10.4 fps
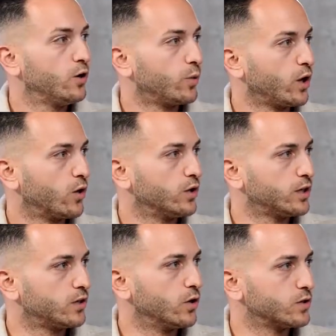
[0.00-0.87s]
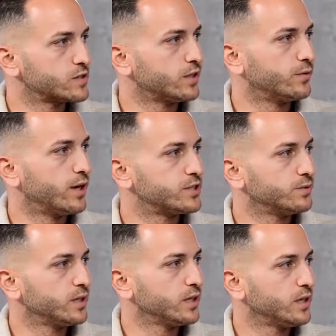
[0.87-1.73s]
we all need goals and a
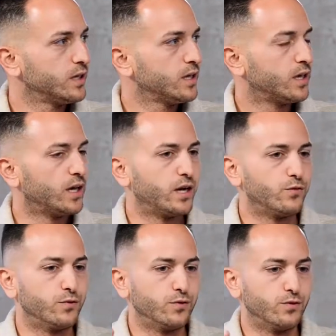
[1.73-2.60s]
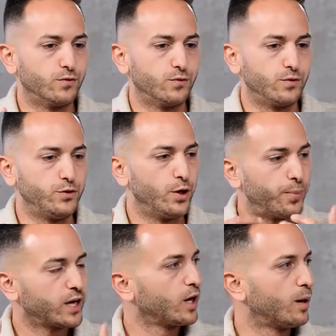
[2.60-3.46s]
regimen. And you're
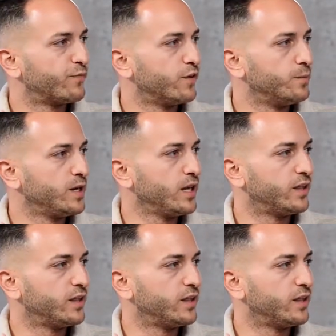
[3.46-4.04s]
bringing up for me